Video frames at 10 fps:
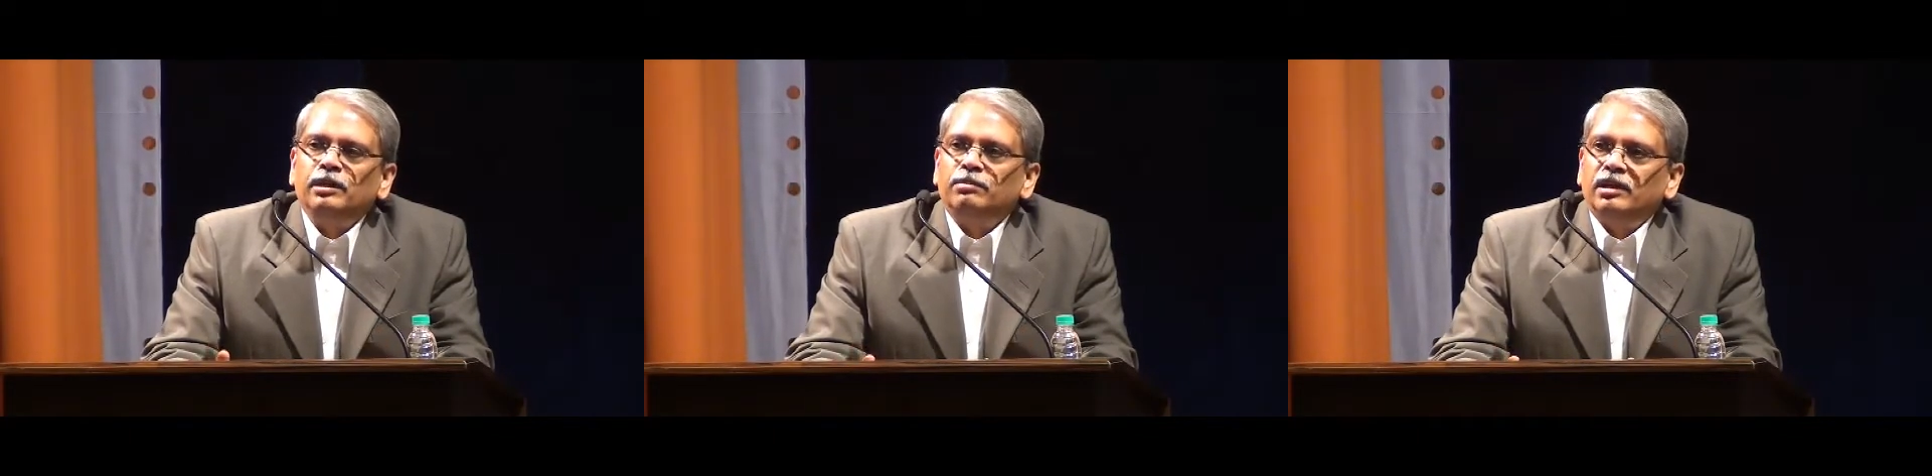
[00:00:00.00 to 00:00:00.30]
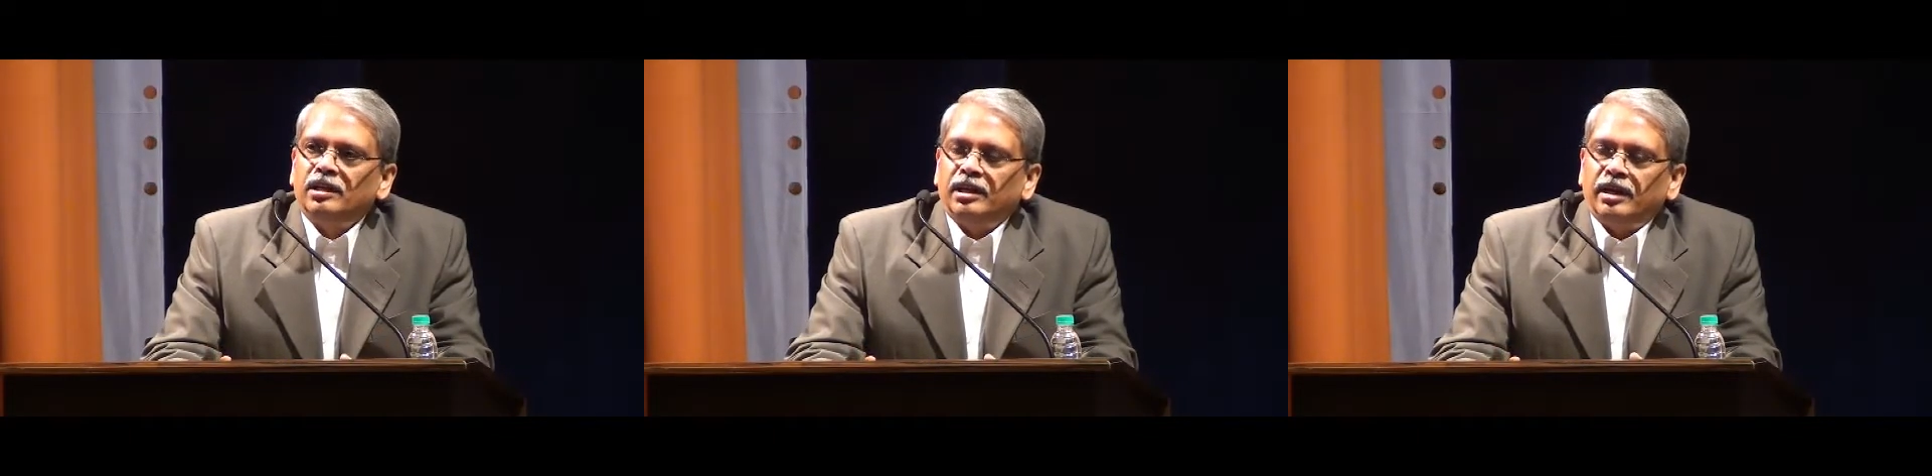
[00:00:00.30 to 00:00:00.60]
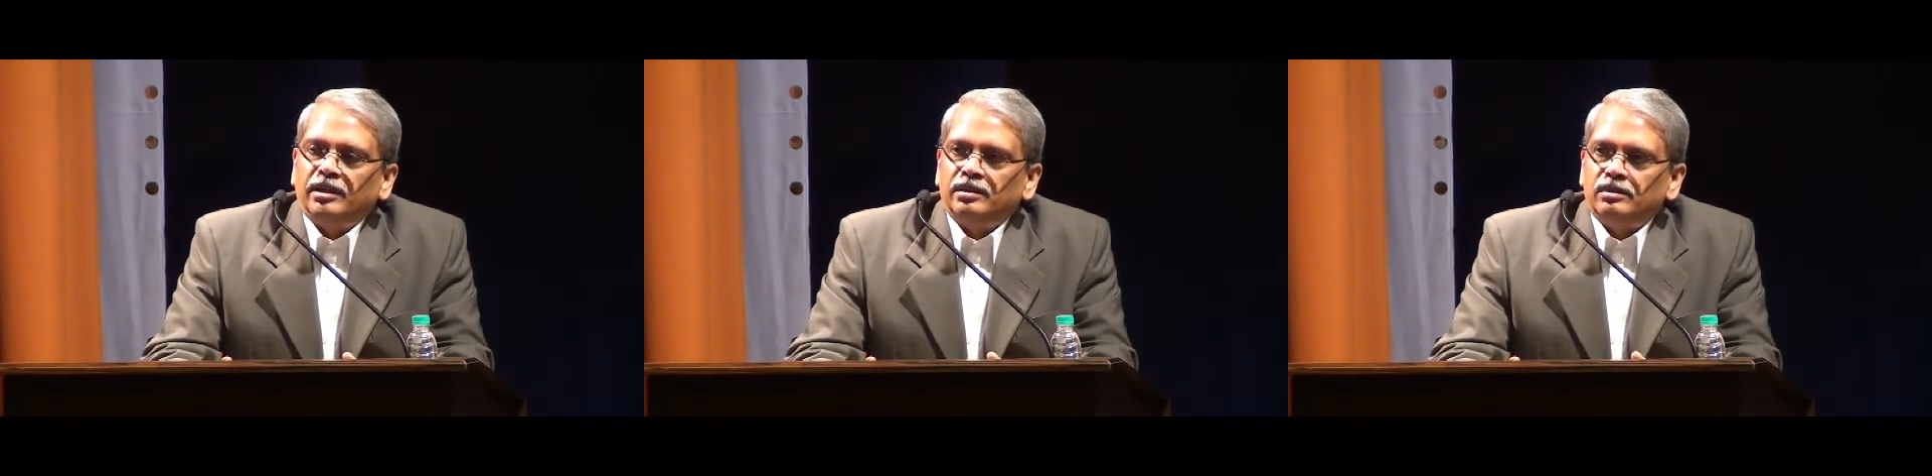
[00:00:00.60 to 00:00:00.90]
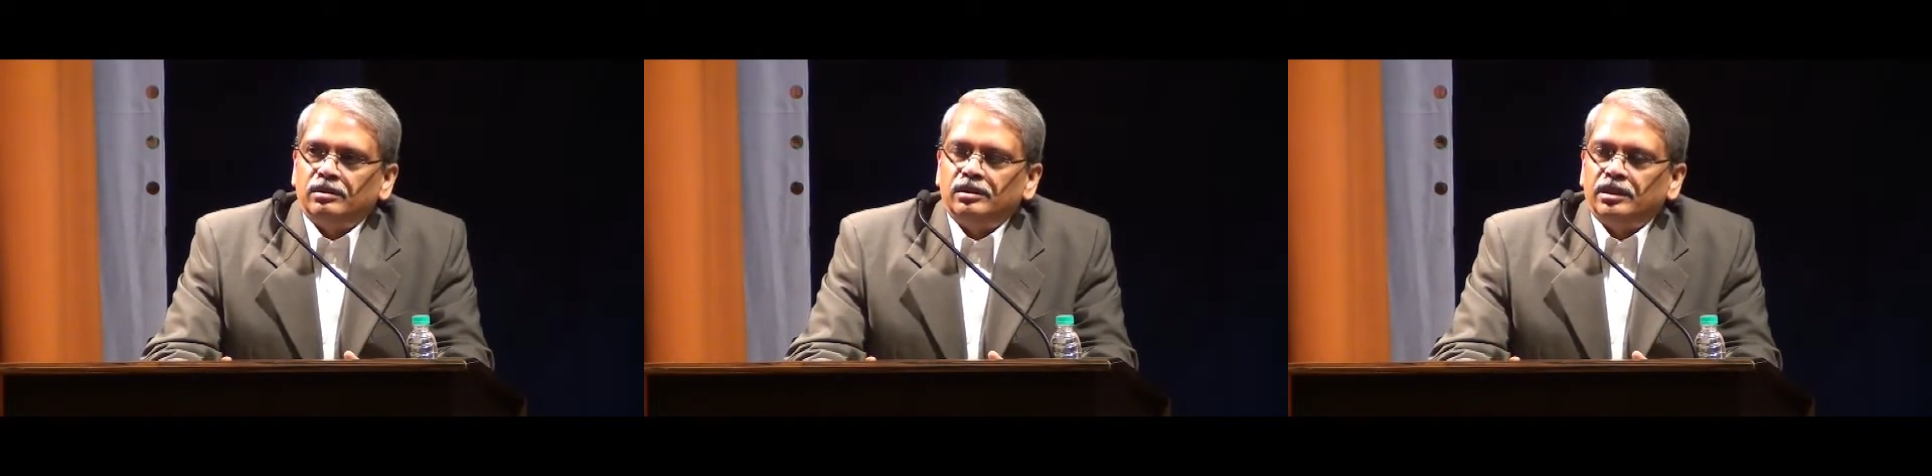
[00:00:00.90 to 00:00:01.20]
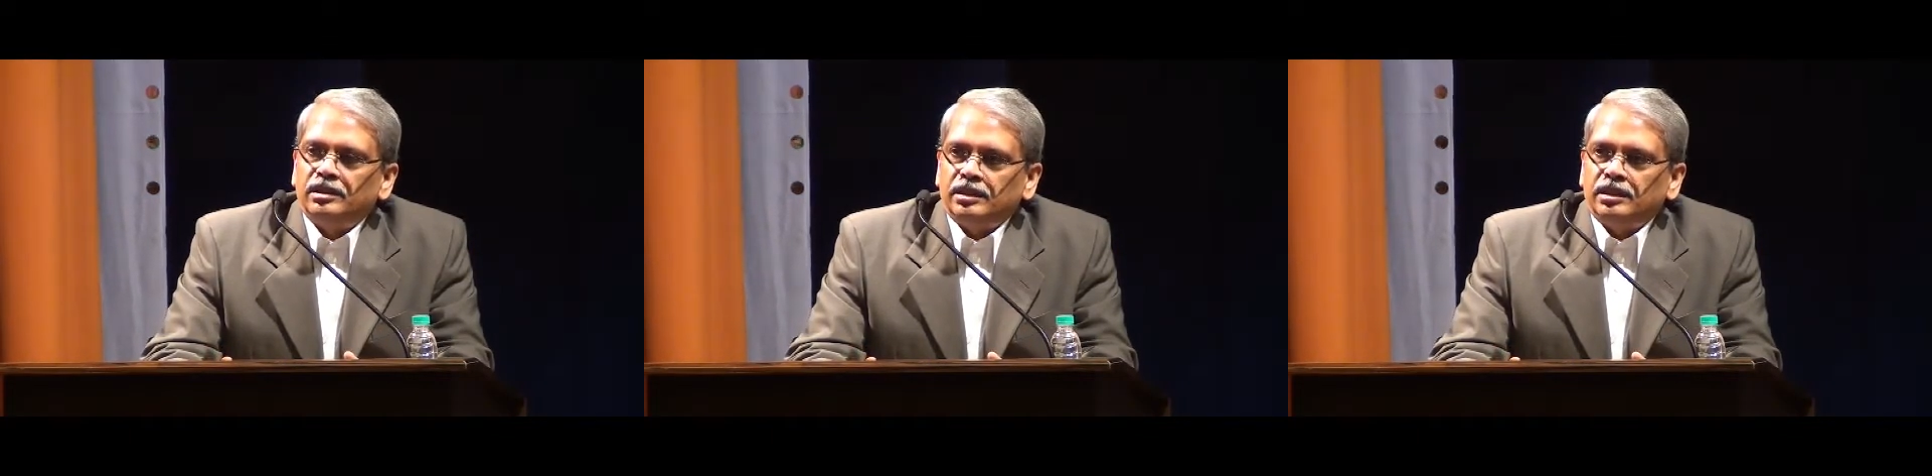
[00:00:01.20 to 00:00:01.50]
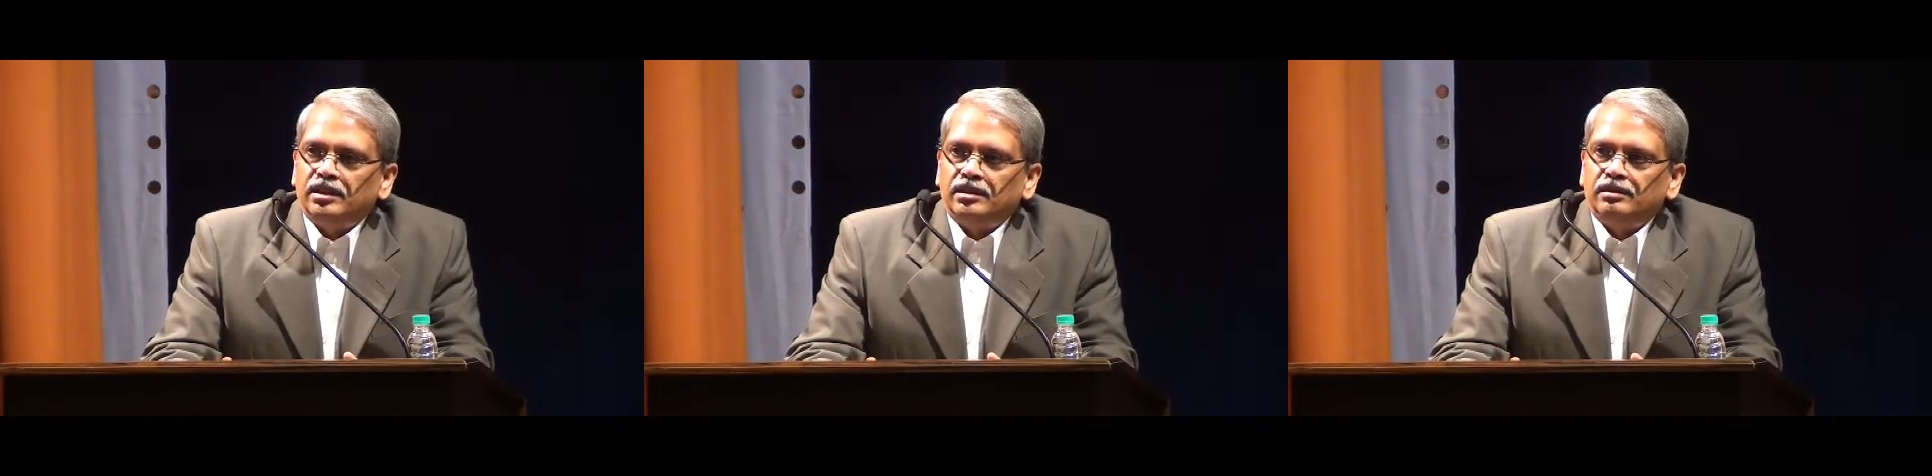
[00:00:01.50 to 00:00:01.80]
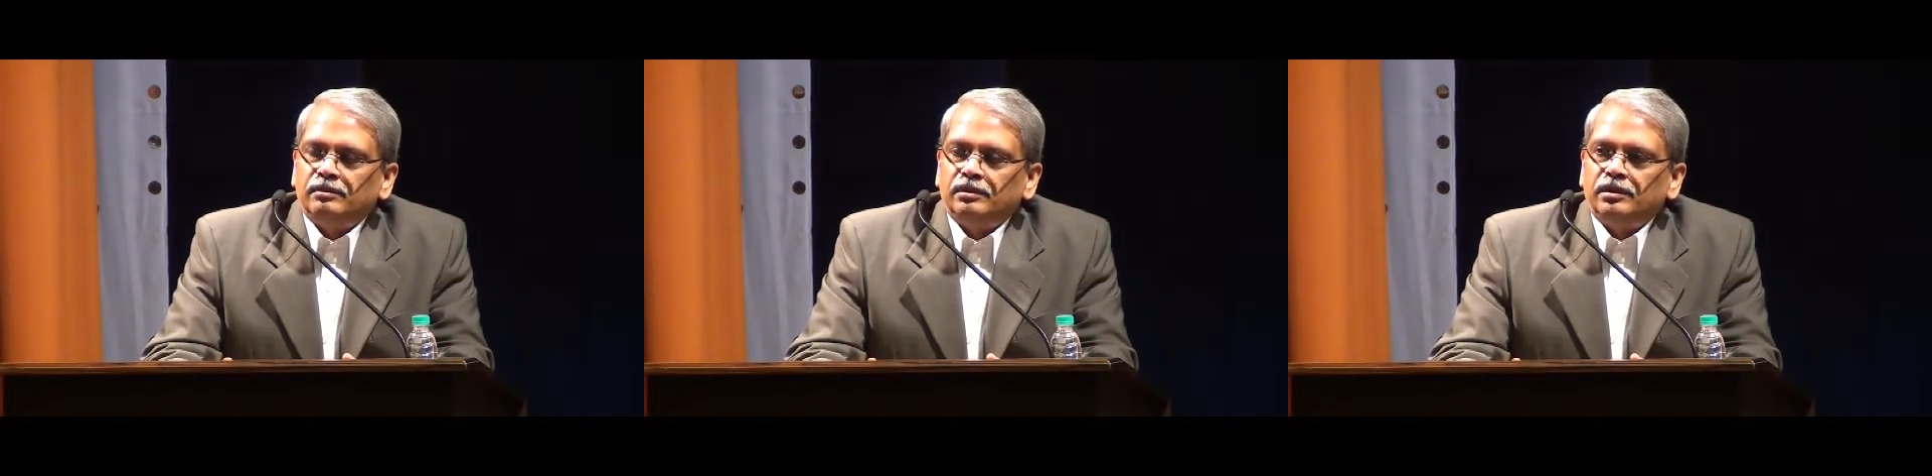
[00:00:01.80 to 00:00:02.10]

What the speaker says: people are connected on the internet.